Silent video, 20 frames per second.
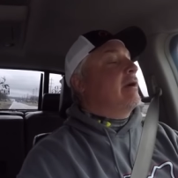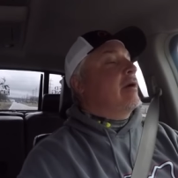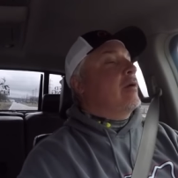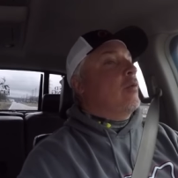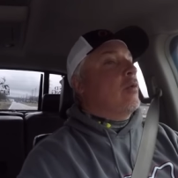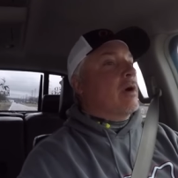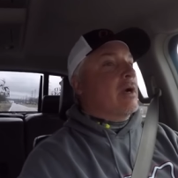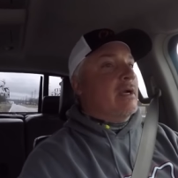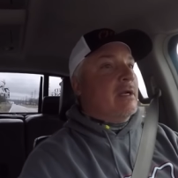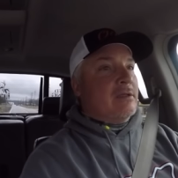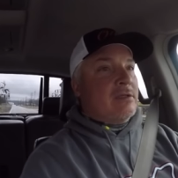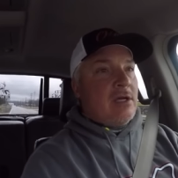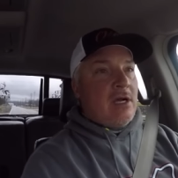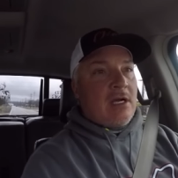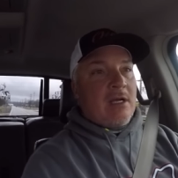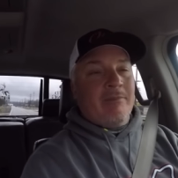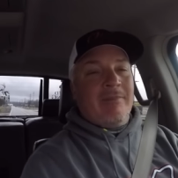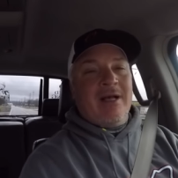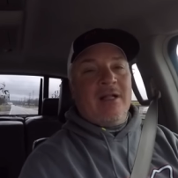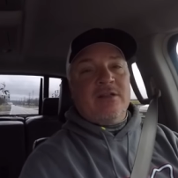we're gonna
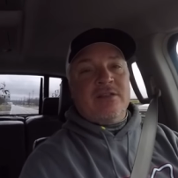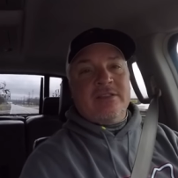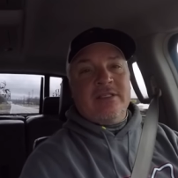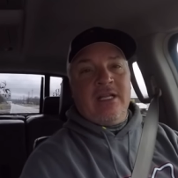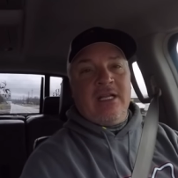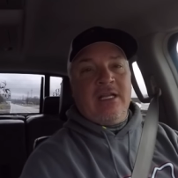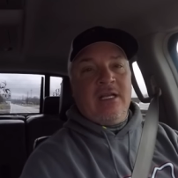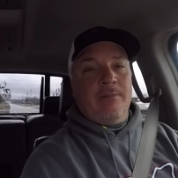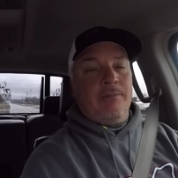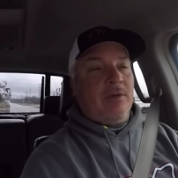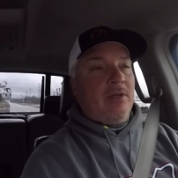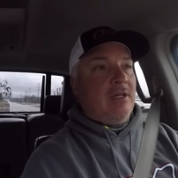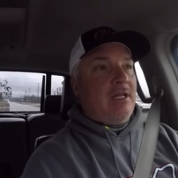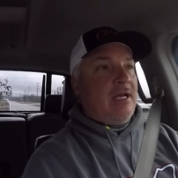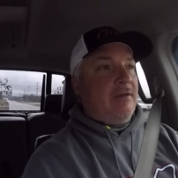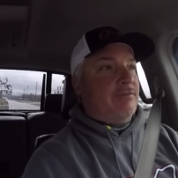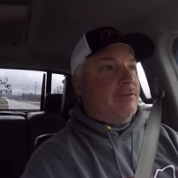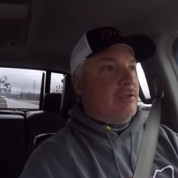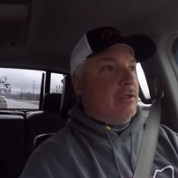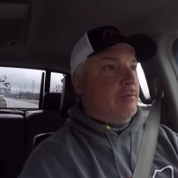talk about setting up your
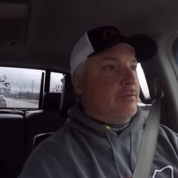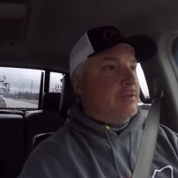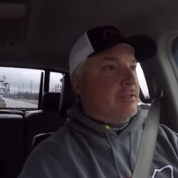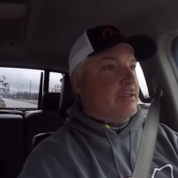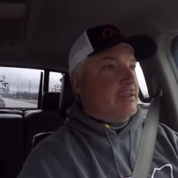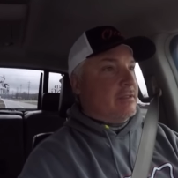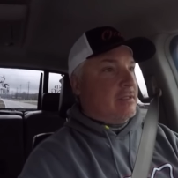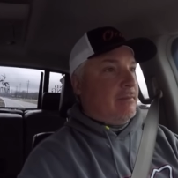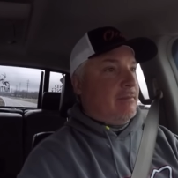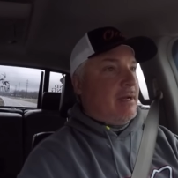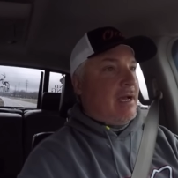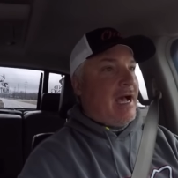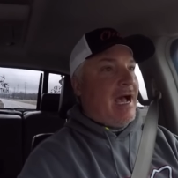live scope system.